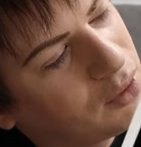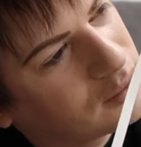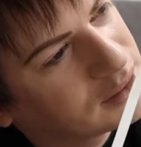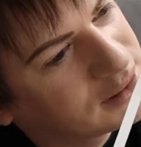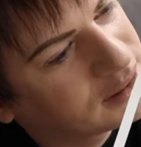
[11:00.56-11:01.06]

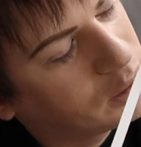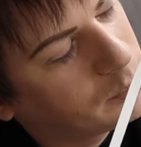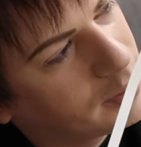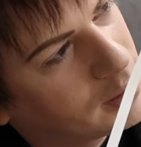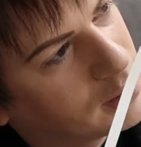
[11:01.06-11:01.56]
not
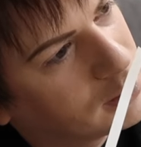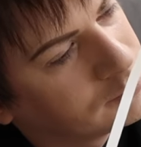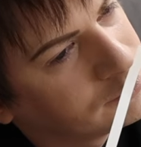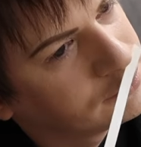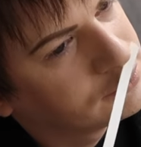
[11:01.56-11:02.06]
super
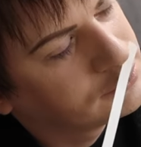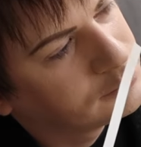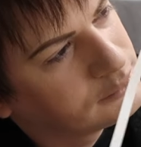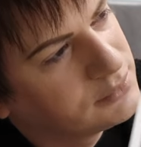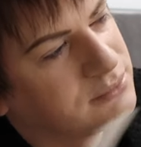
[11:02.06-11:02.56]

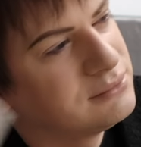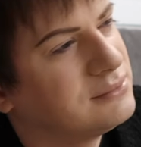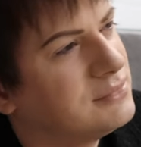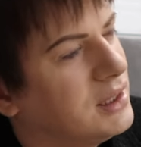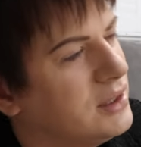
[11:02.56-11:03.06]

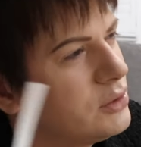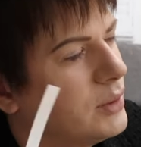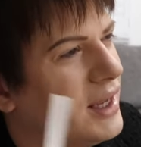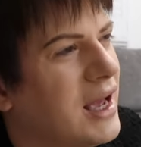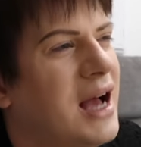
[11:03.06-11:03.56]
into
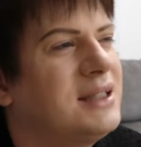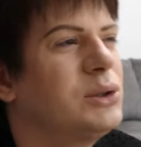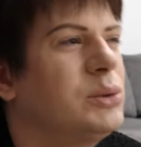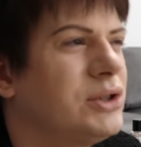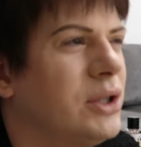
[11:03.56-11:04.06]
it. It has
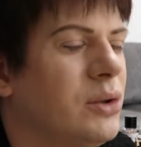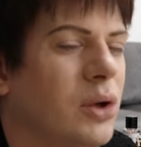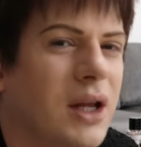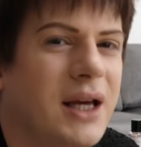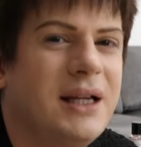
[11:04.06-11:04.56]
also
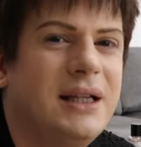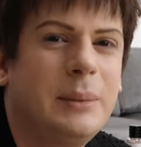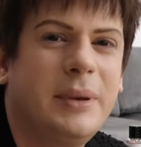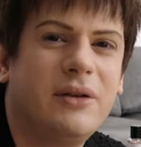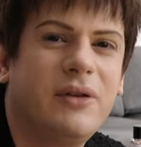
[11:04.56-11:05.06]
got like a little
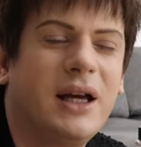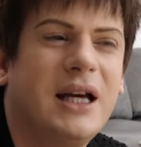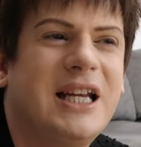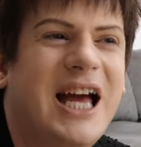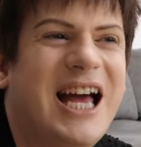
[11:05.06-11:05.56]
bit of like
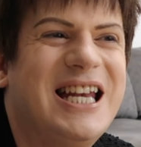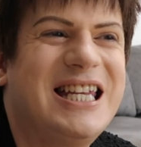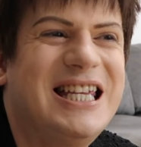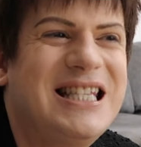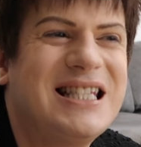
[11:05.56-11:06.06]
an
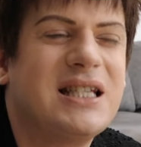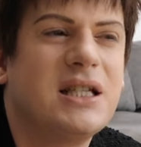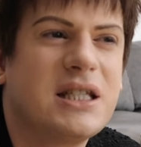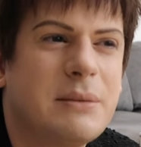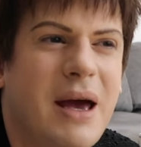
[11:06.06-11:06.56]
anise
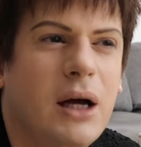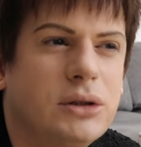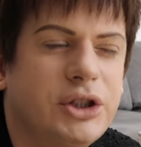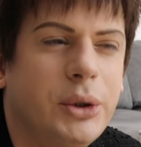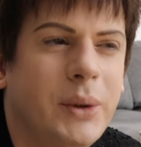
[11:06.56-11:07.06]

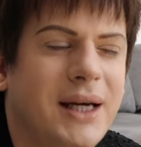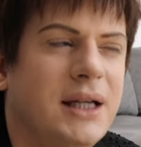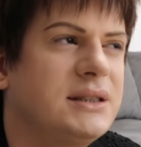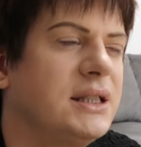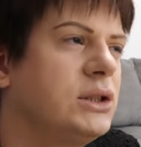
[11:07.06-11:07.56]
smell to
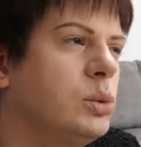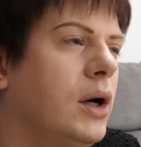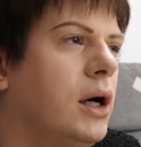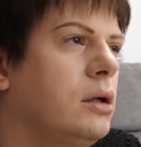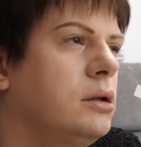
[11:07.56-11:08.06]
it as
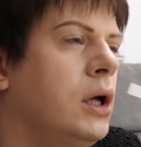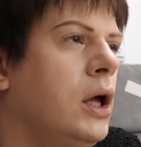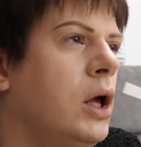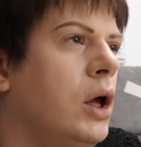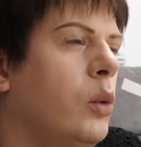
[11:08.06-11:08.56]
well,
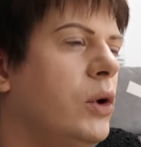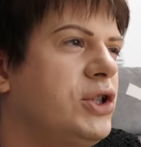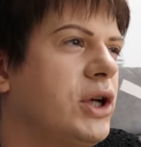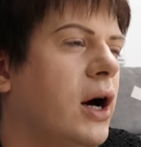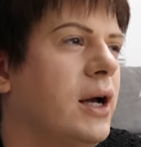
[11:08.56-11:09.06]

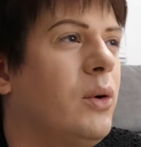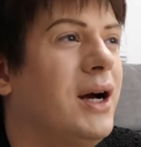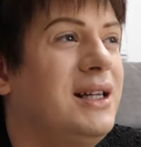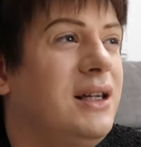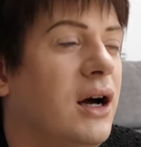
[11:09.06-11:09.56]
which I
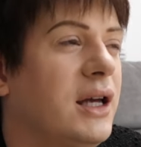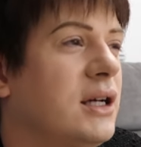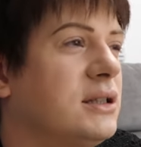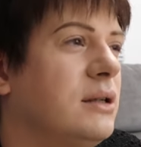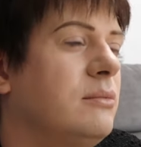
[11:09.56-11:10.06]
quite like
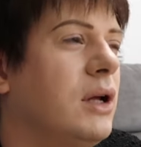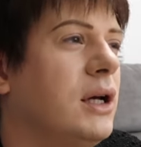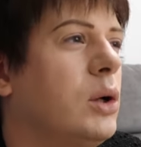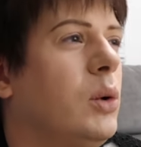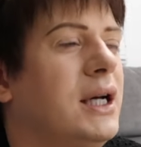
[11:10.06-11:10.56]
because I'm
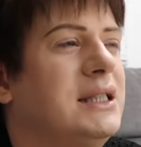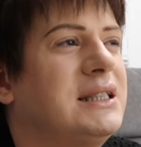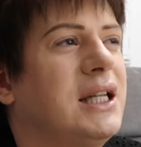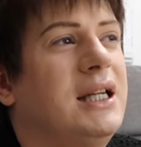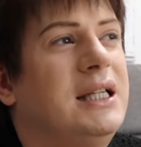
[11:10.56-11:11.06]
like quite
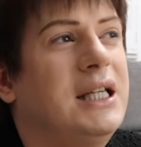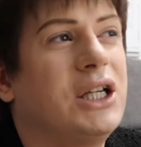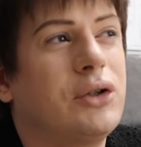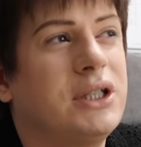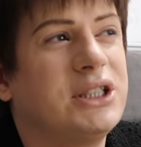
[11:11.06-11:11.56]
into like
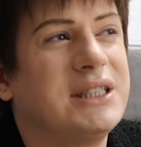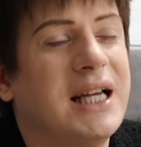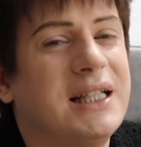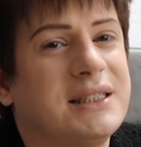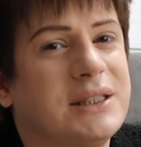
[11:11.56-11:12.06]
licorice
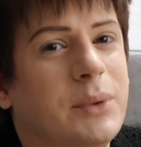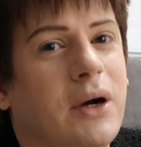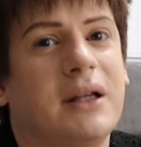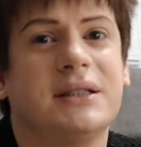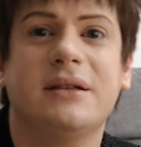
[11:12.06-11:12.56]
scents as
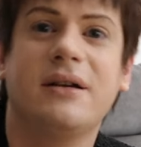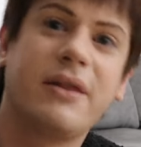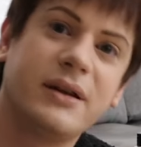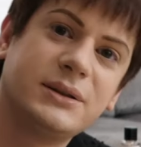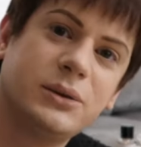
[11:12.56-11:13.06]
well. That's
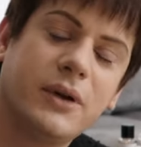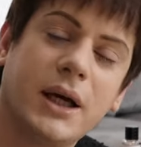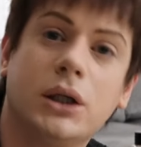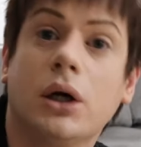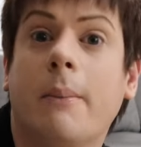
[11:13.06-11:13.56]
another sort of
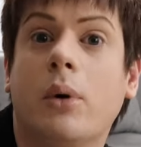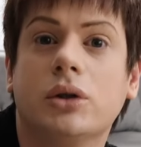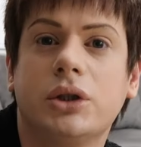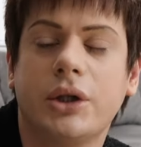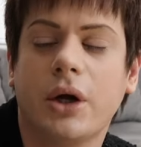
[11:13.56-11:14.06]
like
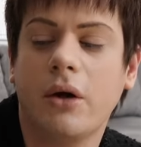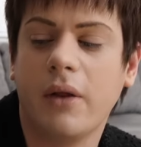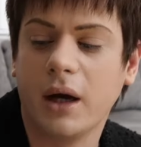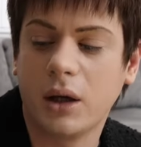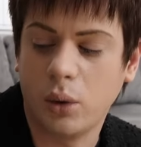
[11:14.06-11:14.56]
Gourmand note
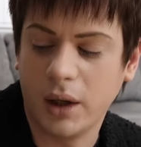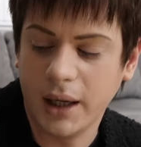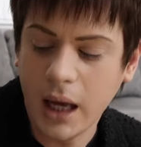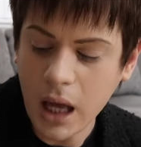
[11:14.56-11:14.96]
that I quite